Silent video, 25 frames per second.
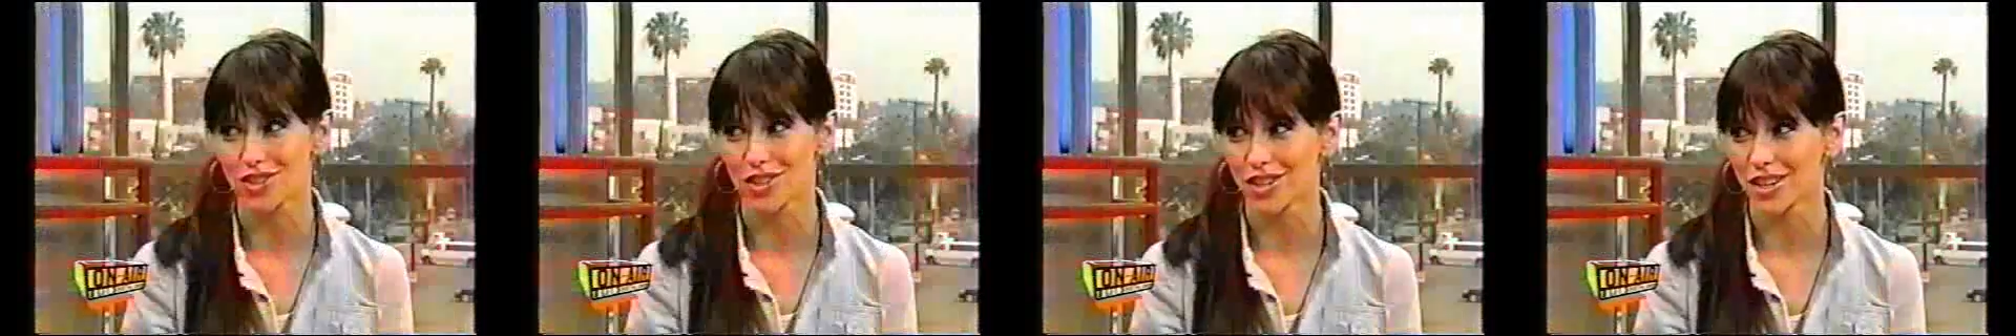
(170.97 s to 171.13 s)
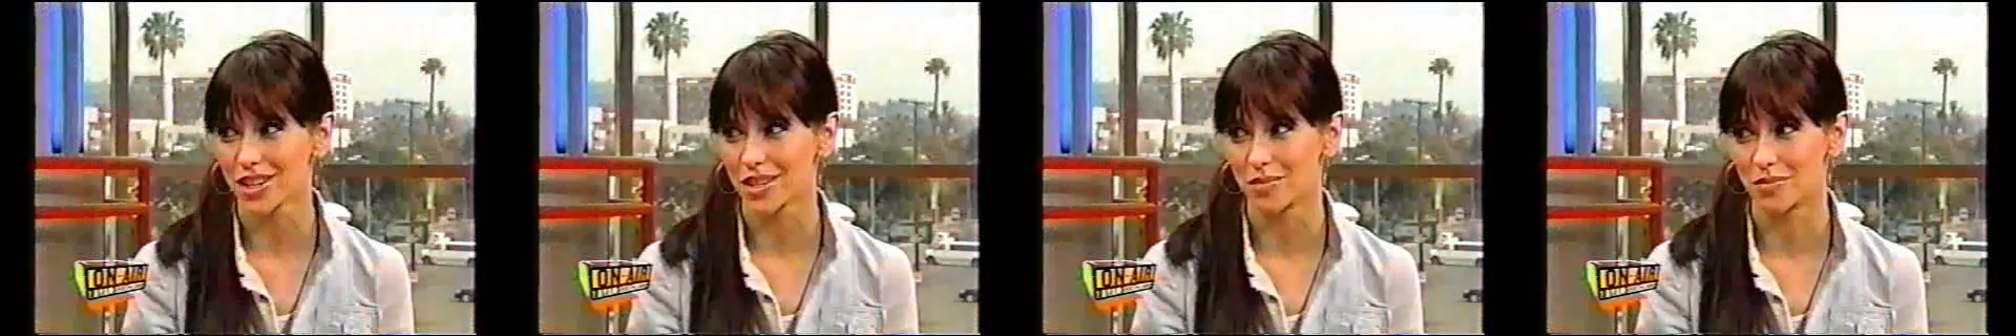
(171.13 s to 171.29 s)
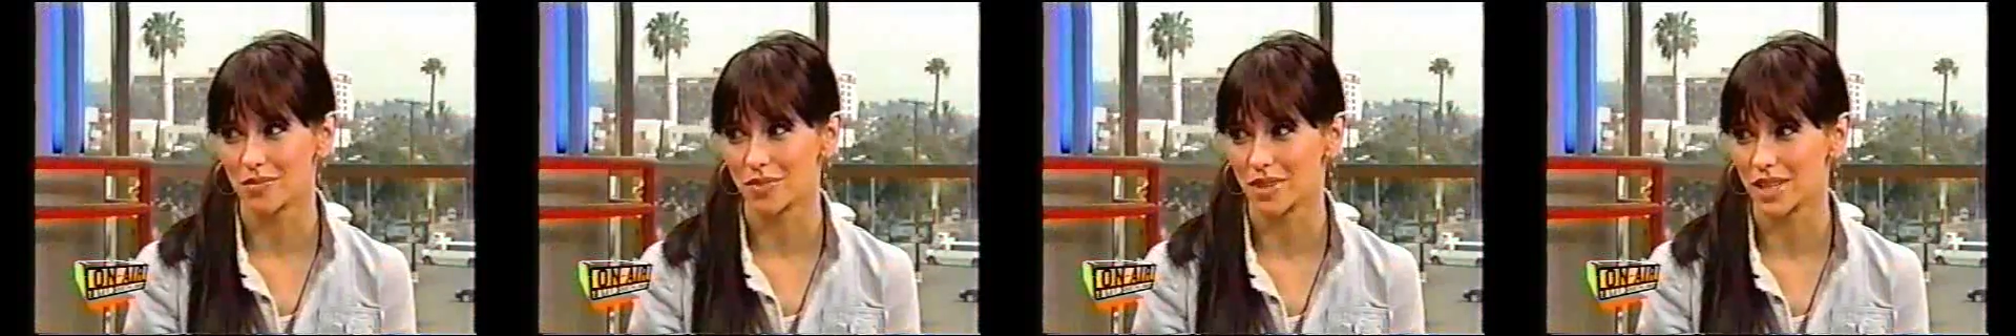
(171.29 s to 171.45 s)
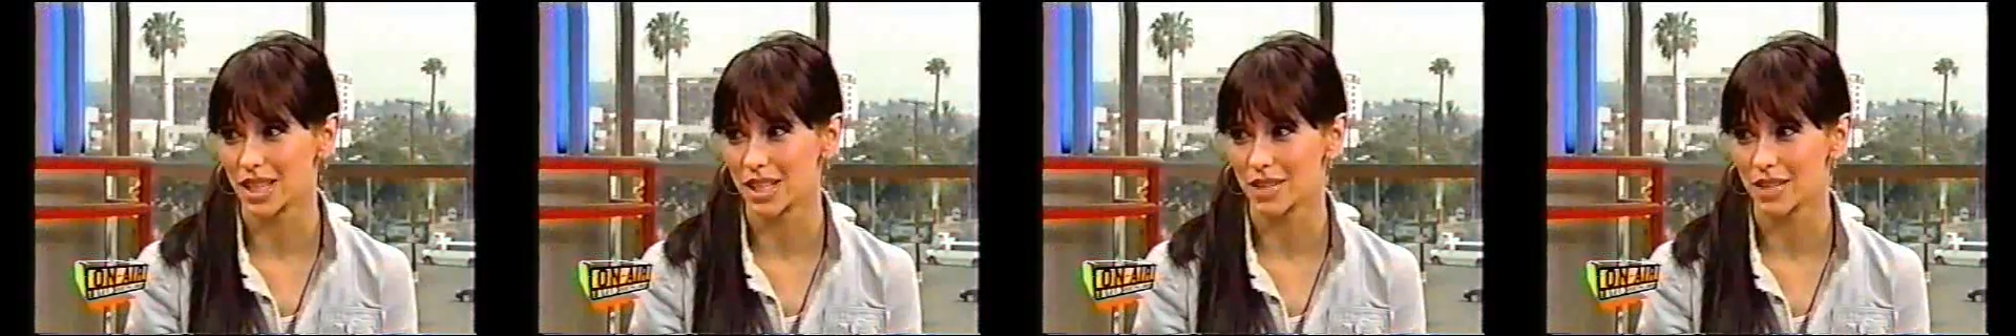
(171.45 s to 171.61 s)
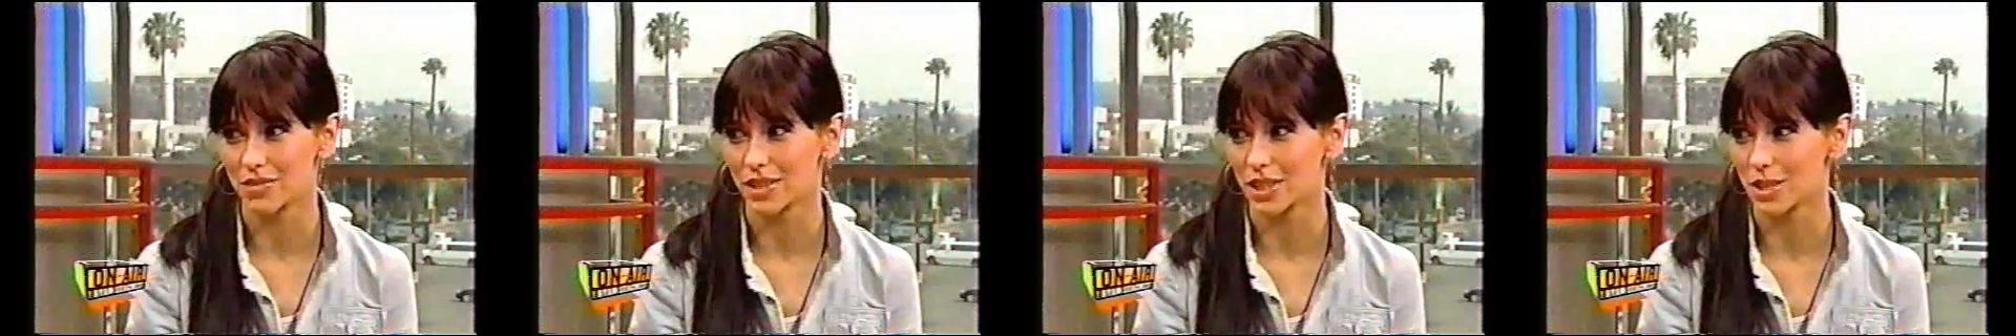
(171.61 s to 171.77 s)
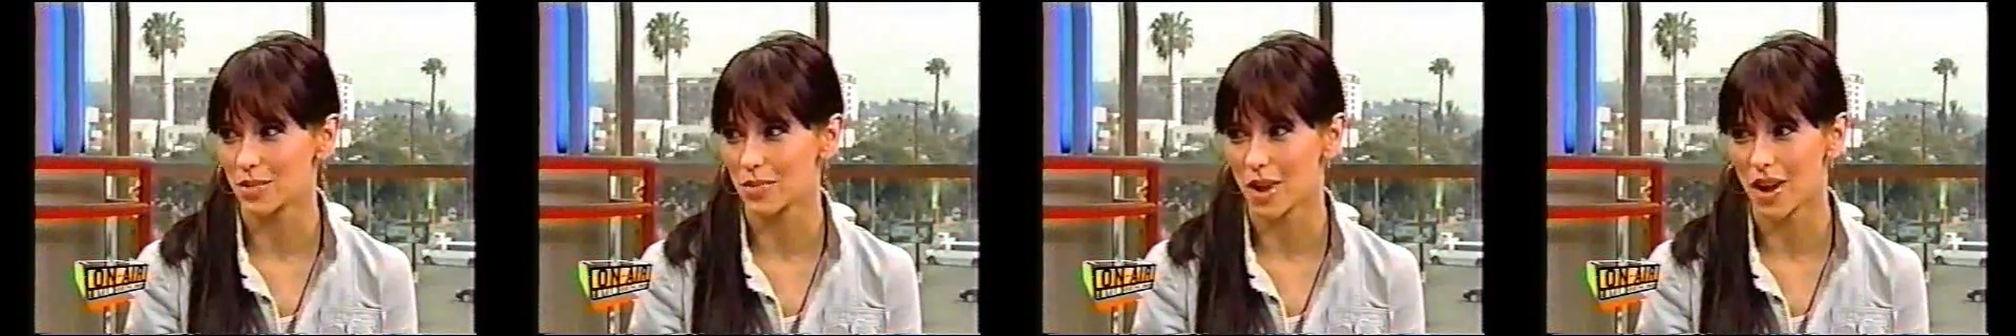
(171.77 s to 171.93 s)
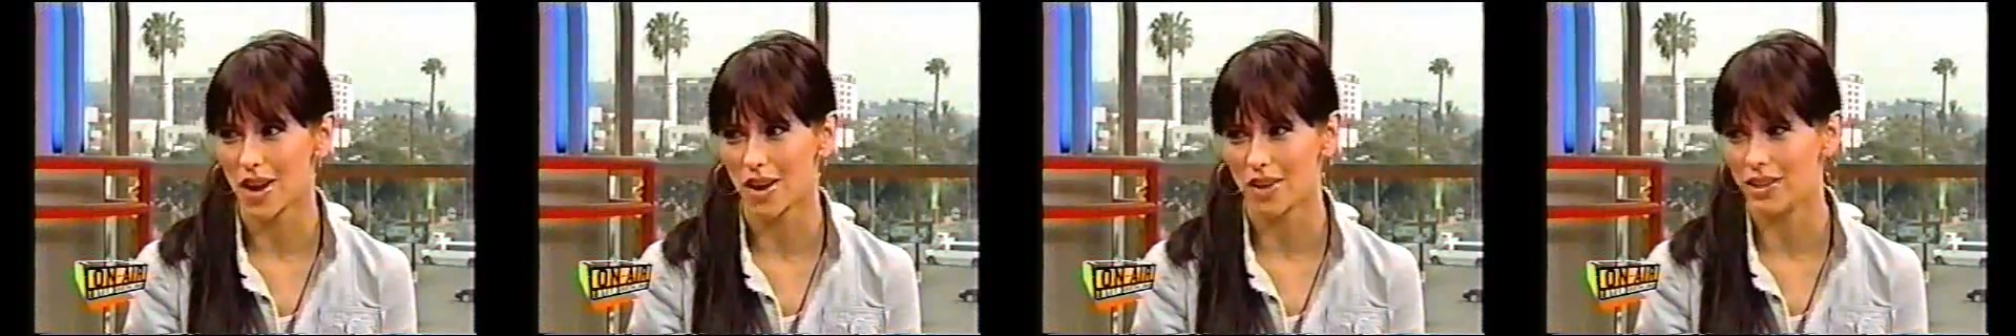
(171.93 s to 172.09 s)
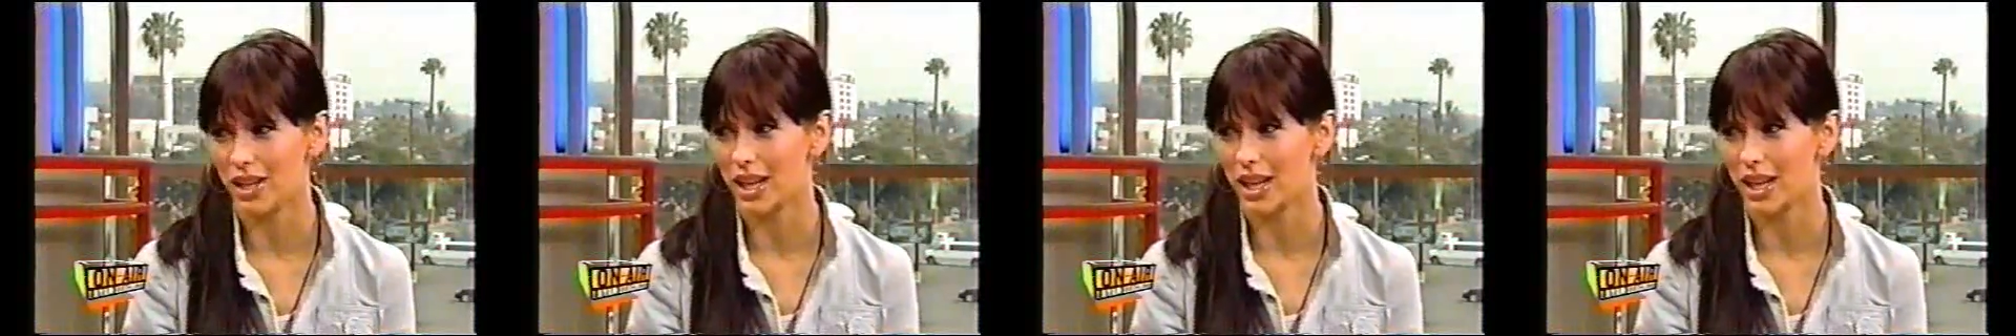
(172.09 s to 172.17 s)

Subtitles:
took it really, really well.